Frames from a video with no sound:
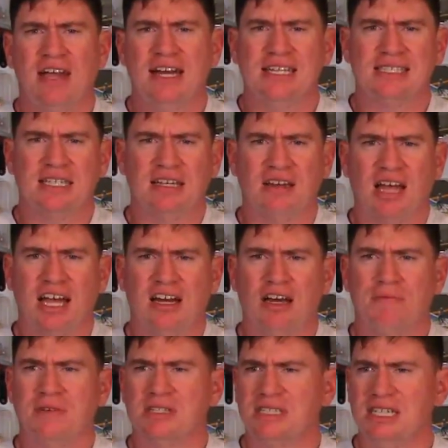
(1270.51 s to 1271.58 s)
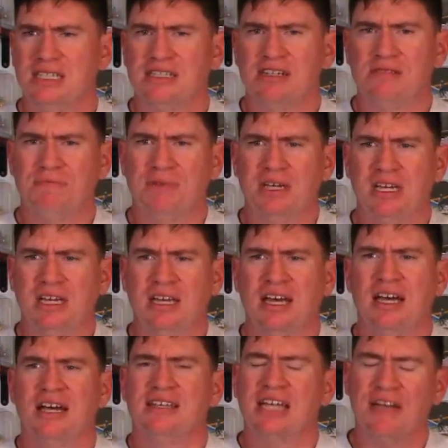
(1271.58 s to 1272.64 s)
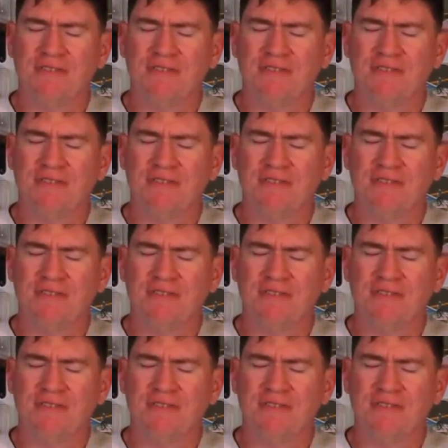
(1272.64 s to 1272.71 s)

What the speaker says: fantasy lineup because he's going to be